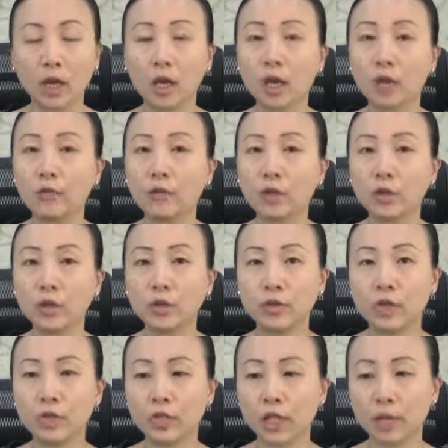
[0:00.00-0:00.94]
If you're
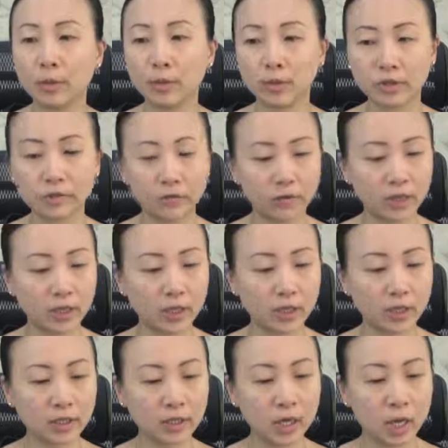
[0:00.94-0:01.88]
using tables and
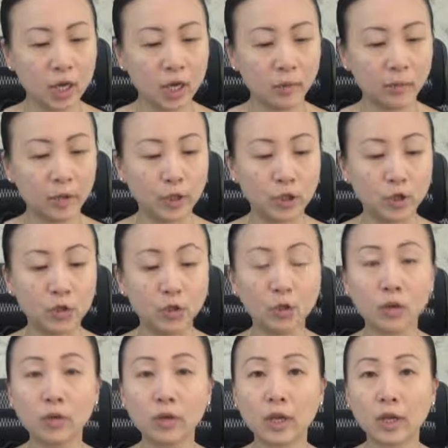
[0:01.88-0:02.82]
figures, be
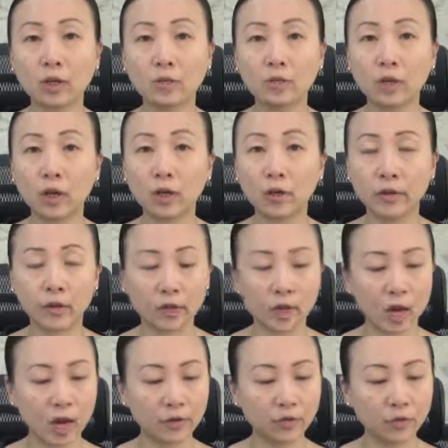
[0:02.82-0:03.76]
sure that you follow the
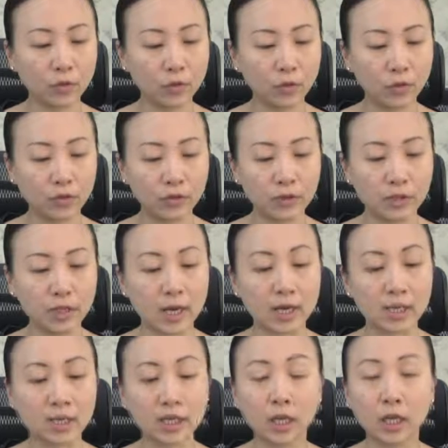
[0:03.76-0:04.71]
guide for authors
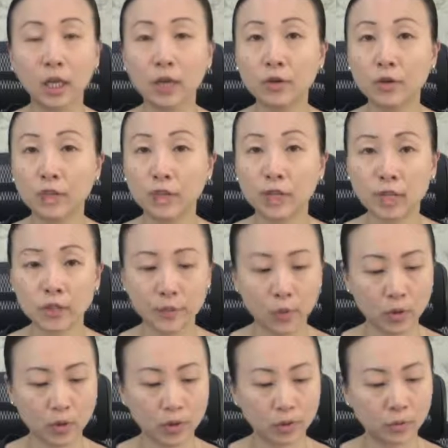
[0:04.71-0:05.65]
as closely as
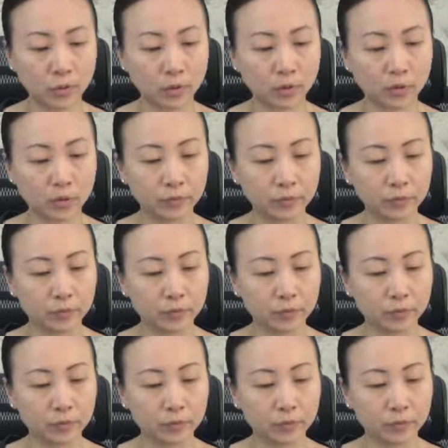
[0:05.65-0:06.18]
possible.